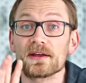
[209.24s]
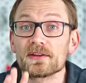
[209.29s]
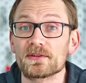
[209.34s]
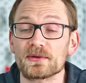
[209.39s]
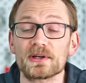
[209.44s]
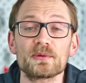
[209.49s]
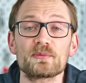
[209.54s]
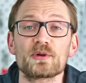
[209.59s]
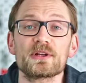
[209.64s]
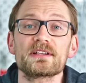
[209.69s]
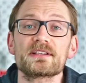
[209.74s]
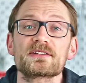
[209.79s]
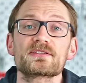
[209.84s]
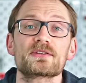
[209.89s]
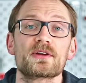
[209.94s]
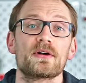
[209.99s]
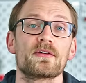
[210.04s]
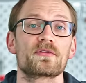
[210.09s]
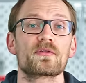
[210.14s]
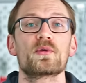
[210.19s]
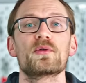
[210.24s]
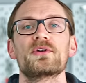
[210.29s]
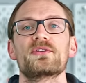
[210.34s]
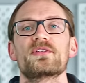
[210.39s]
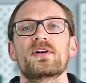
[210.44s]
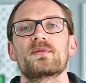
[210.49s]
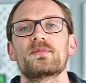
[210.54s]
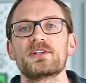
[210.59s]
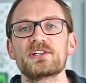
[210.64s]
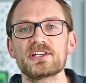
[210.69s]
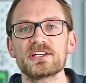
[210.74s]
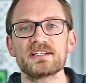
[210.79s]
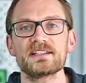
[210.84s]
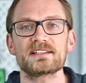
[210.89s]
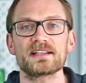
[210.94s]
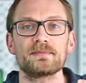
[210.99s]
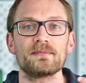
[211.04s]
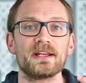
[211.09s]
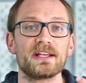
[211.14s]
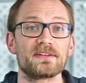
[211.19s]
3D printers, of course, are
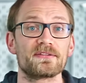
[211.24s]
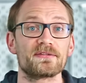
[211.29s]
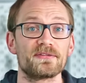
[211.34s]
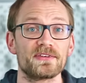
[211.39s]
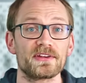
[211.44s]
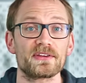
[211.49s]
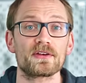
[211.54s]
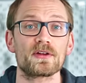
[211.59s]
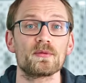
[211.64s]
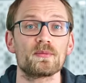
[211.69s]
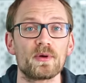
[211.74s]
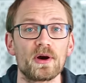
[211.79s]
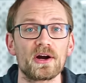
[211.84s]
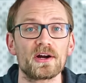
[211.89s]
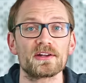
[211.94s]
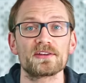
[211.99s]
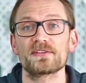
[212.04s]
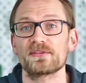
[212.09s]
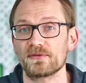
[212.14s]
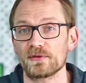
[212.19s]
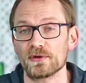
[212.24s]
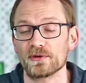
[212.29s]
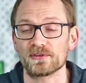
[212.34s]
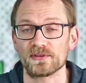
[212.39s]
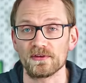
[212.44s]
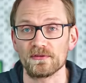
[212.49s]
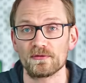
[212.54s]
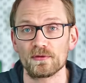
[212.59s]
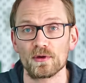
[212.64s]
machines that make physical parts first and